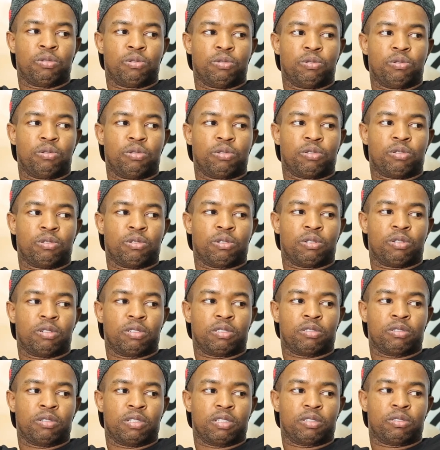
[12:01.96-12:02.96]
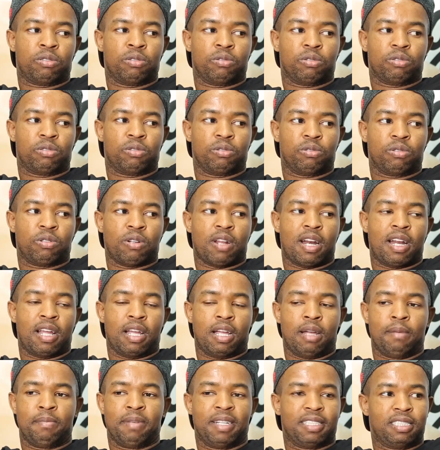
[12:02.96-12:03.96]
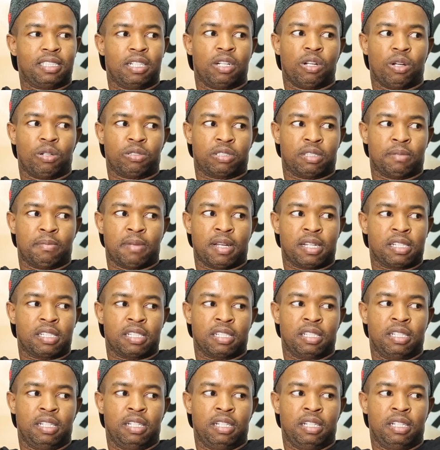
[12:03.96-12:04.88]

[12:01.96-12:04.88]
to Royal AM, he hasn't lost a match.